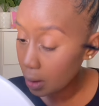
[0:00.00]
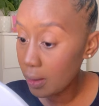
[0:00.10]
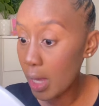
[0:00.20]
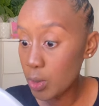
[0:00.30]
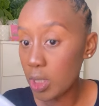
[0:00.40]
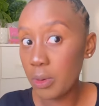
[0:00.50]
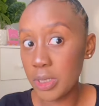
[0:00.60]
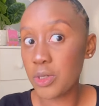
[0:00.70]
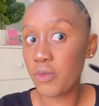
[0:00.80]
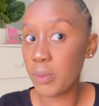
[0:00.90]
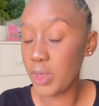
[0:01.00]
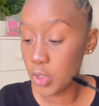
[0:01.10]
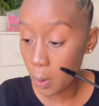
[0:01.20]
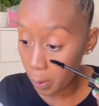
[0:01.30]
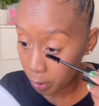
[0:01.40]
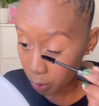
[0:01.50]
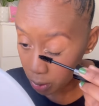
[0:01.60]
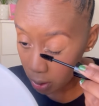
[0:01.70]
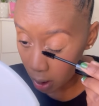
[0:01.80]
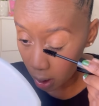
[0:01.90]
they actually wanted to offer me the job on a
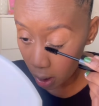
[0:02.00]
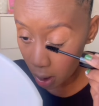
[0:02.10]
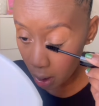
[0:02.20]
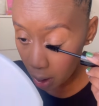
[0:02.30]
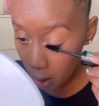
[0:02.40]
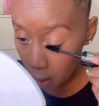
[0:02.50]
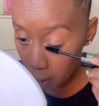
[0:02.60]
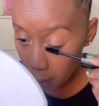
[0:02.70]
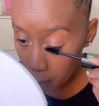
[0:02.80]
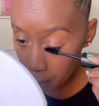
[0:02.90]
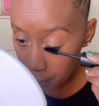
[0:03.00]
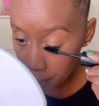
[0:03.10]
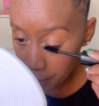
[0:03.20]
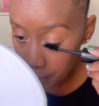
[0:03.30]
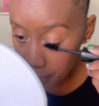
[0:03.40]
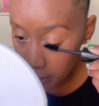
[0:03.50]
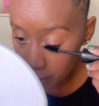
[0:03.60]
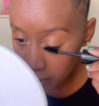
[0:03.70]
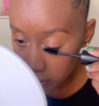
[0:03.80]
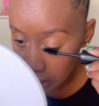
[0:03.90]
thursday but
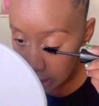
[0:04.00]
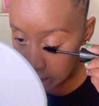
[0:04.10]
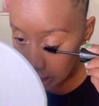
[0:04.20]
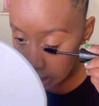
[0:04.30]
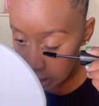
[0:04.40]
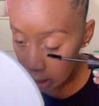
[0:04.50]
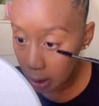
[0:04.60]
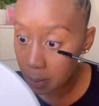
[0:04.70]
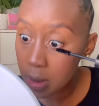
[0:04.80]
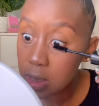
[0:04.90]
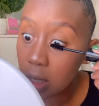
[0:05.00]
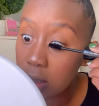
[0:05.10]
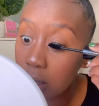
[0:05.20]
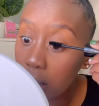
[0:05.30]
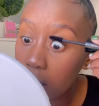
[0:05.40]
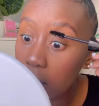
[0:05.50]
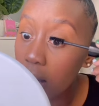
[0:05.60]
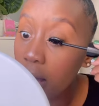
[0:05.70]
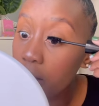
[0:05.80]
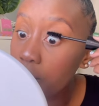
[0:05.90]
when they tried scheduling a meeting i was like
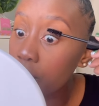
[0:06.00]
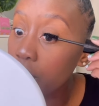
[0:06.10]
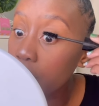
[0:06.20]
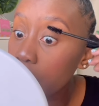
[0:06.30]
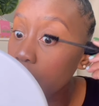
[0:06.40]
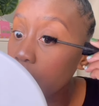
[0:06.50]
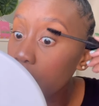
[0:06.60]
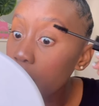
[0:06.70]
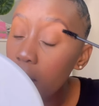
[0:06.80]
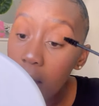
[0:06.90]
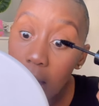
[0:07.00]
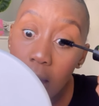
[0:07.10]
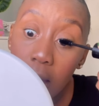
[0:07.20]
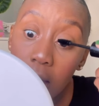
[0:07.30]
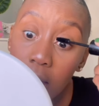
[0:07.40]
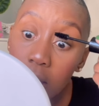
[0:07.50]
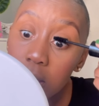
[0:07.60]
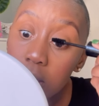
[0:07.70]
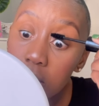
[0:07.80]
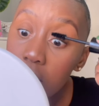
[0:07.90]
i have work
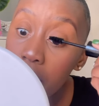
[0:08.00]
and i